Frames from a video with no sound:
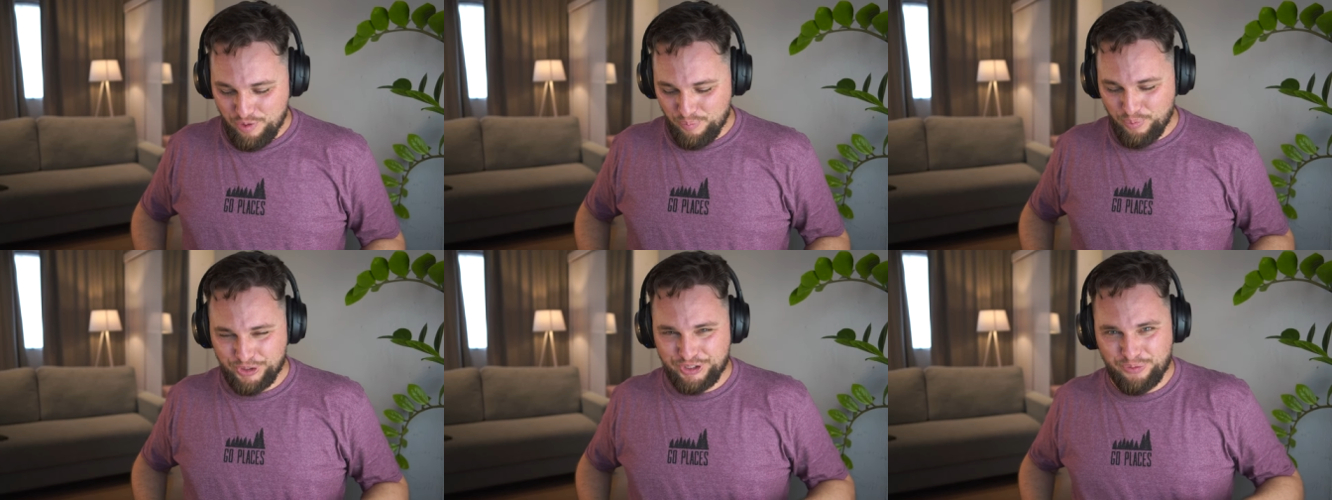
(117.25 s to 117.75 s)

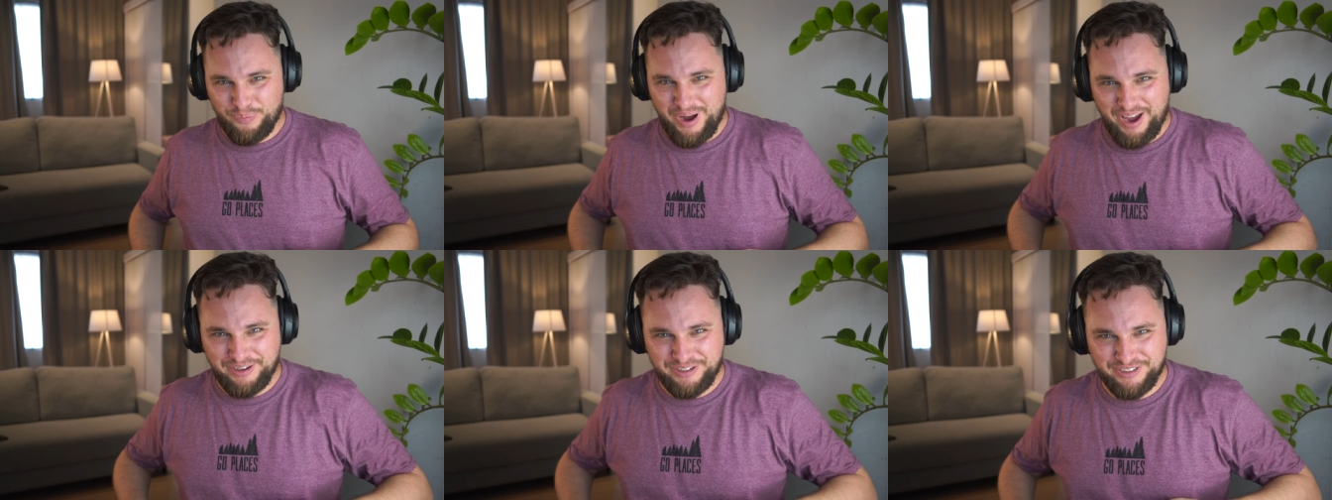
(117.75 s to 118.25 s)

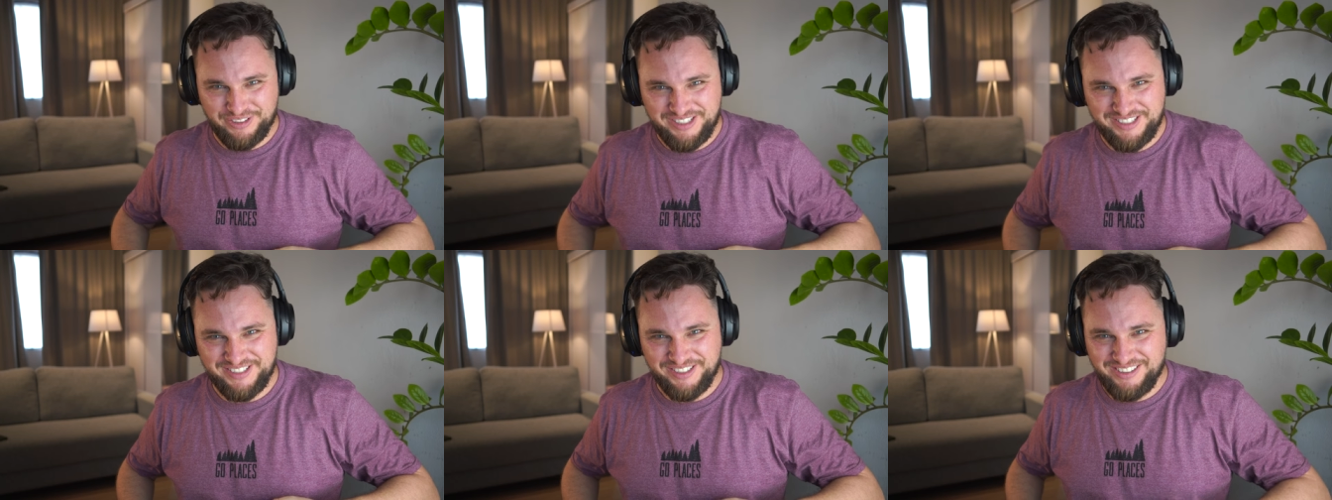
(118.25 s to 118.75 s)

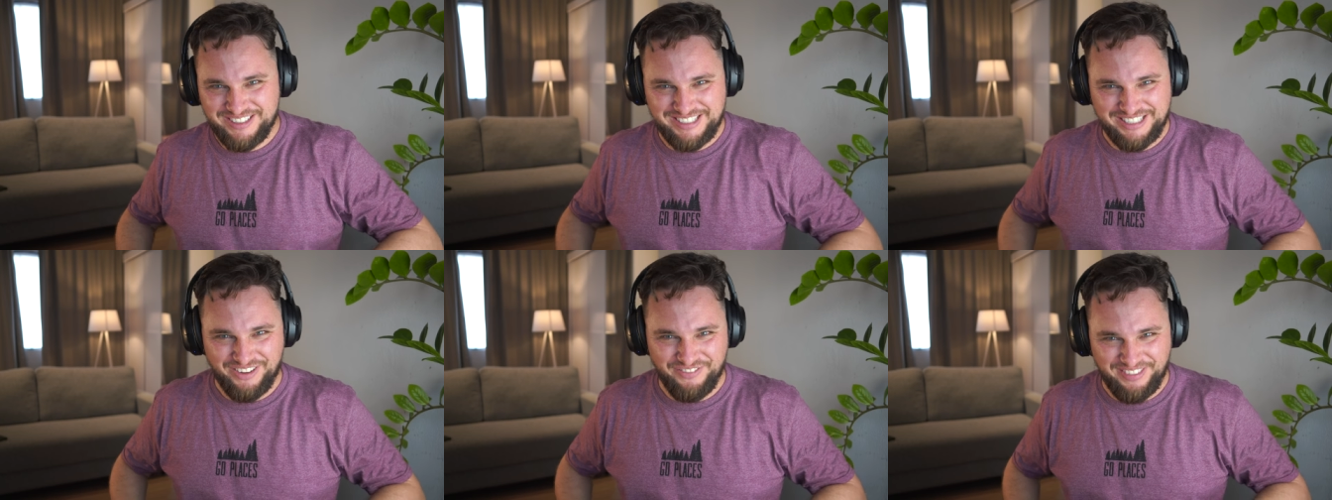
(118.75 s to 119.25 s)
motorbikers or
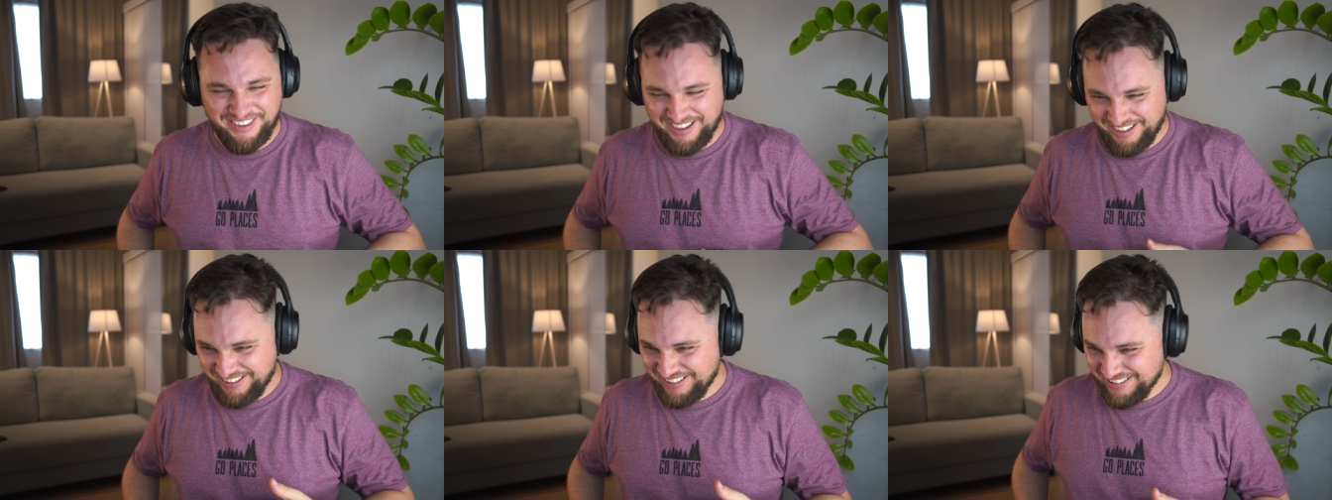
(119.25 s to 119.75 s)

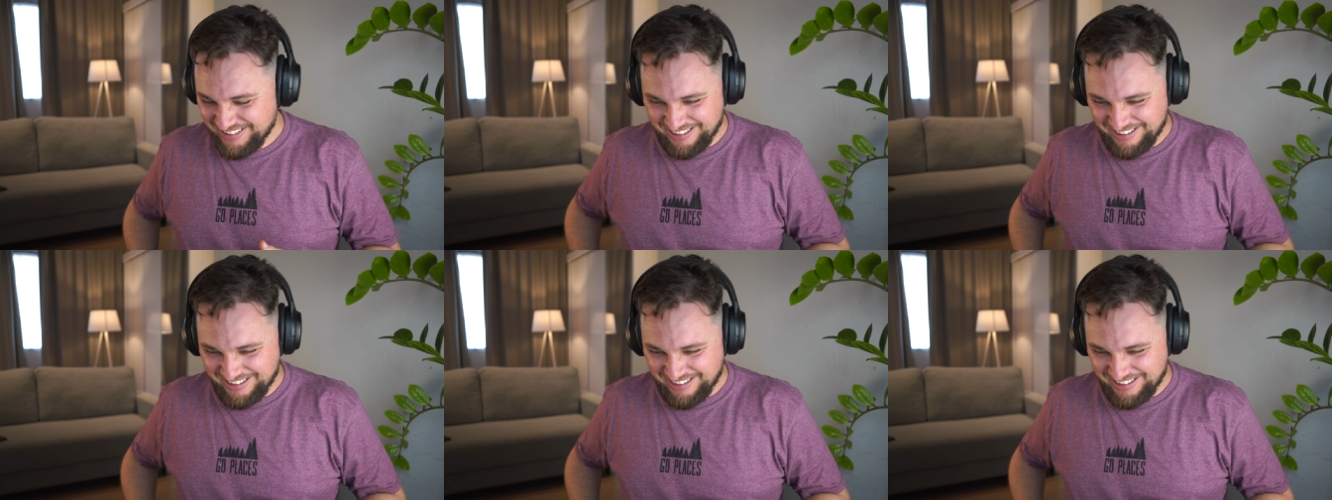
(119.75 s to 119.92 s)
something.